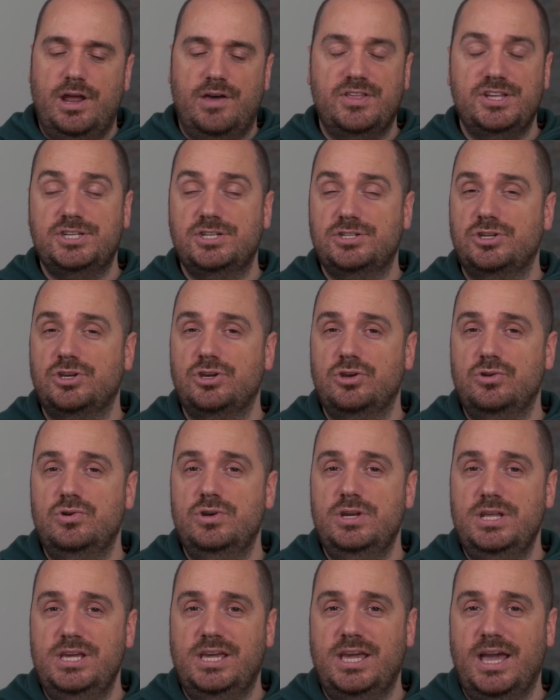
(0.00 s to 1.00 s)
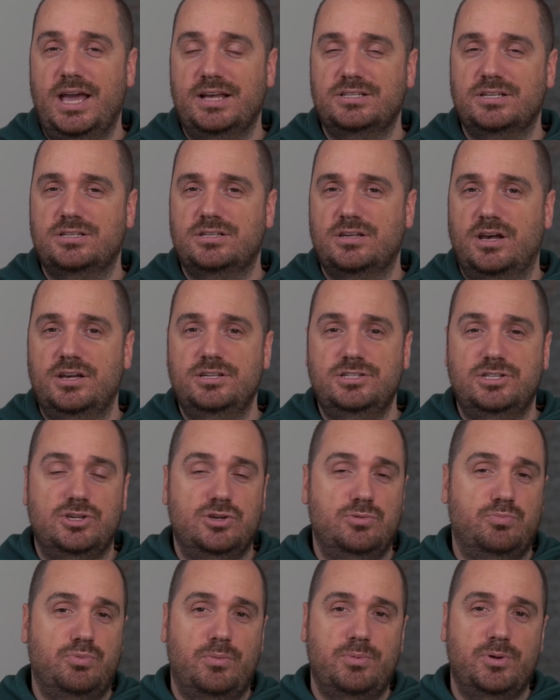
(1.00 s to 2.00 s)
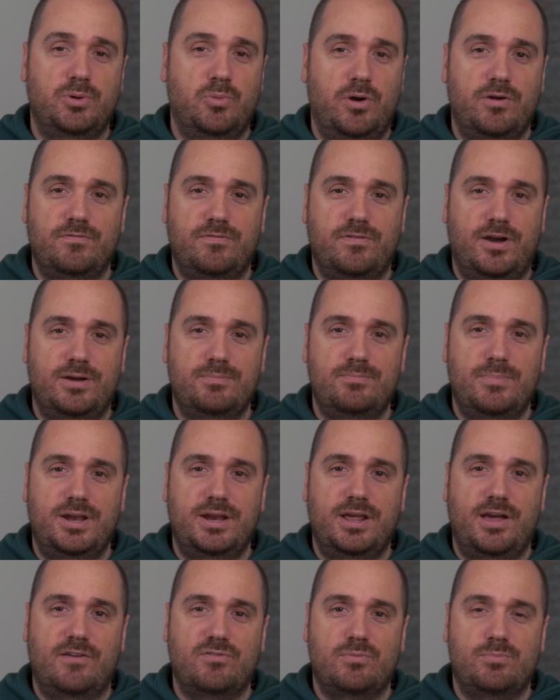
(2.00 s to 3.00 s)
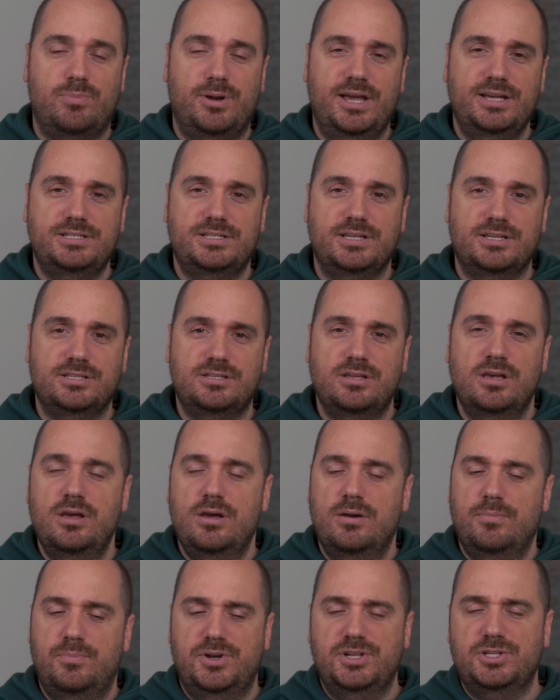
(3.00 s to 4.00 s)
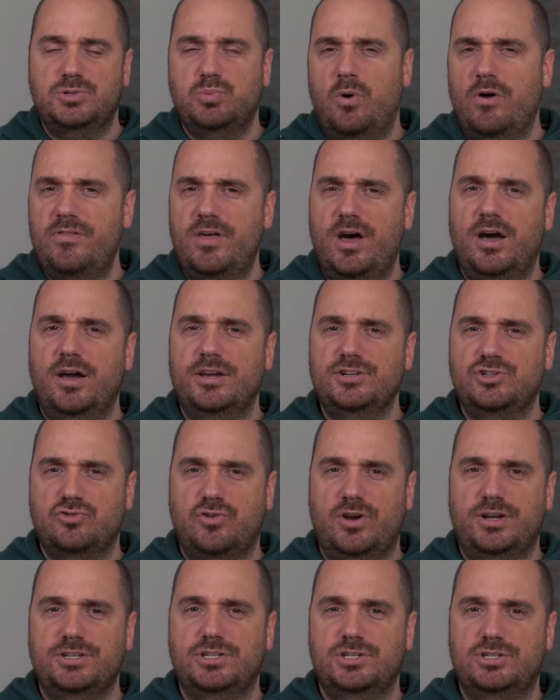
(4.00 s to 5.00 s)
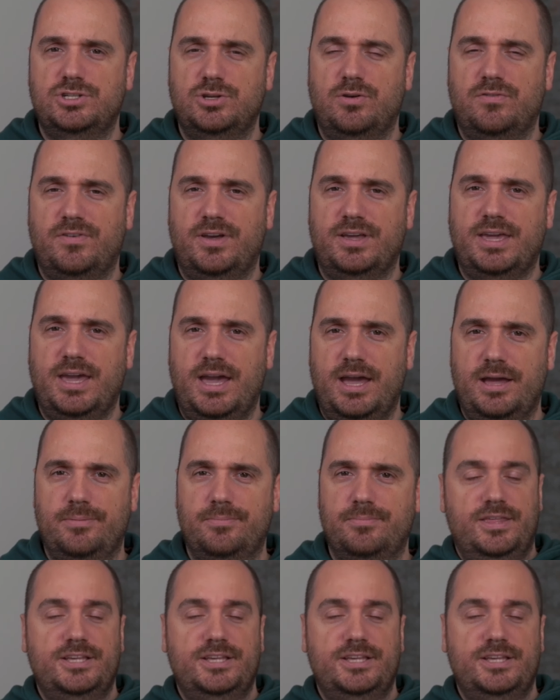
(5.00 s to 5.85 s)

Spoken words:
Now this is a unique exercise that you probably won't find many other places, but it's one that I try to do if I can.